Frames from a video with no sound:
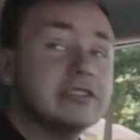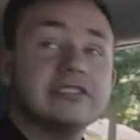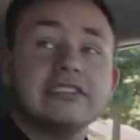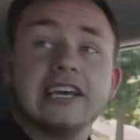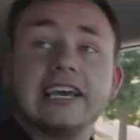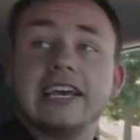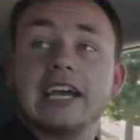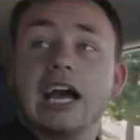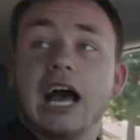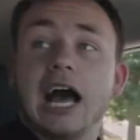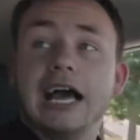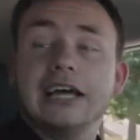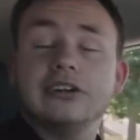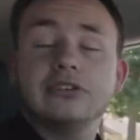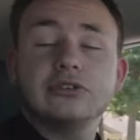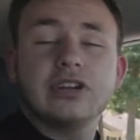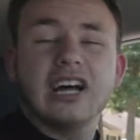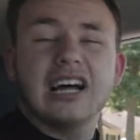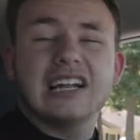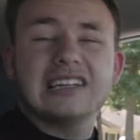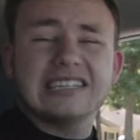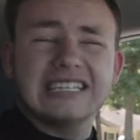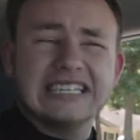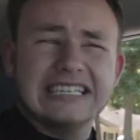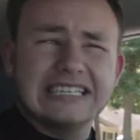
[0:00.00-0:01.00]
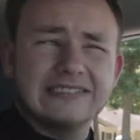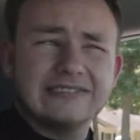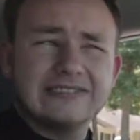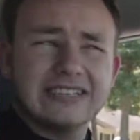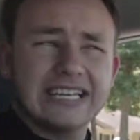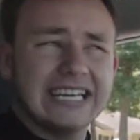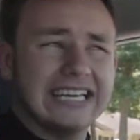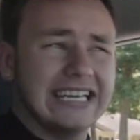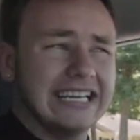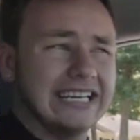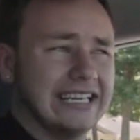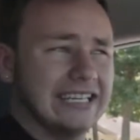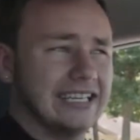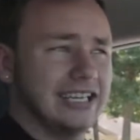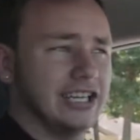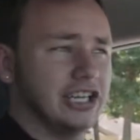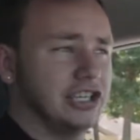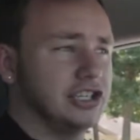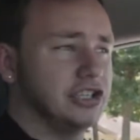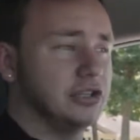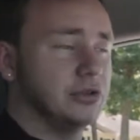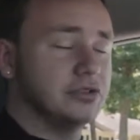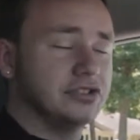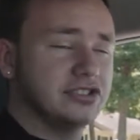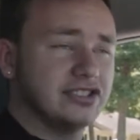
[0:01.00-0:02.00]
saying I do not live in a
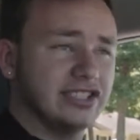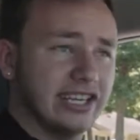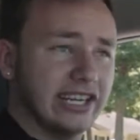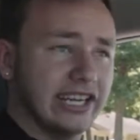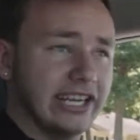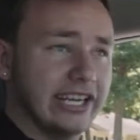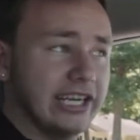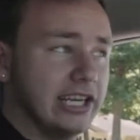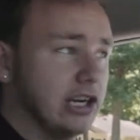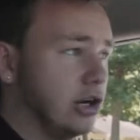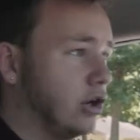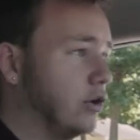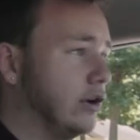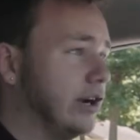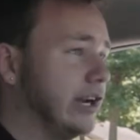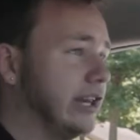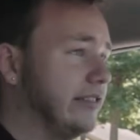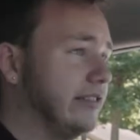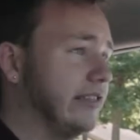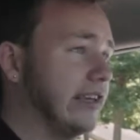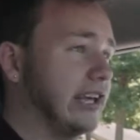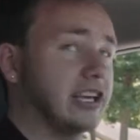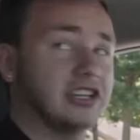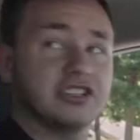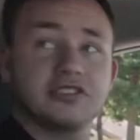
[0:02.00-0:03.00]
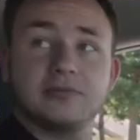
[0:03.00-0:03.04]
huge city or anything